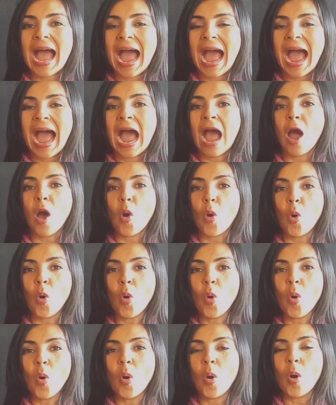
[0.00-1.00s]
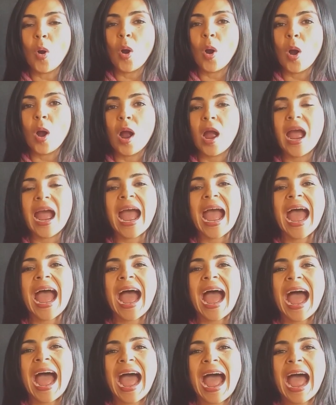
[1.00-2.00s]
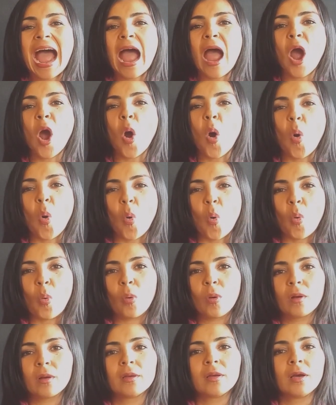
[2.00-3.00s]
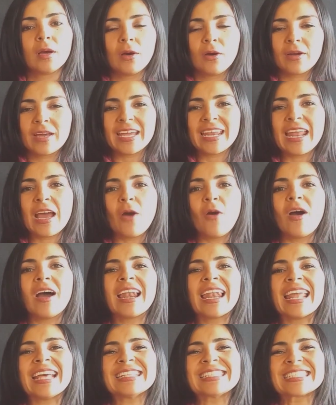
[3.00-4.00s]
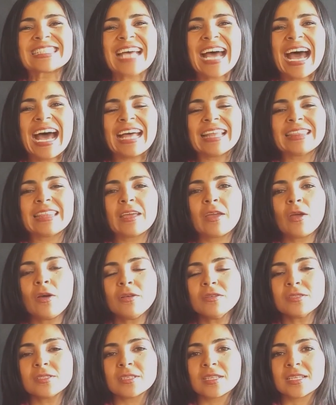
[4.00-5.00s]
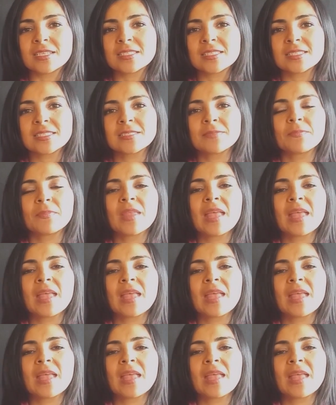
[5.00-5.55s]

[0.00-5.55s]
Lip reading: A-O. A-O. Okay, now let's add the consonants.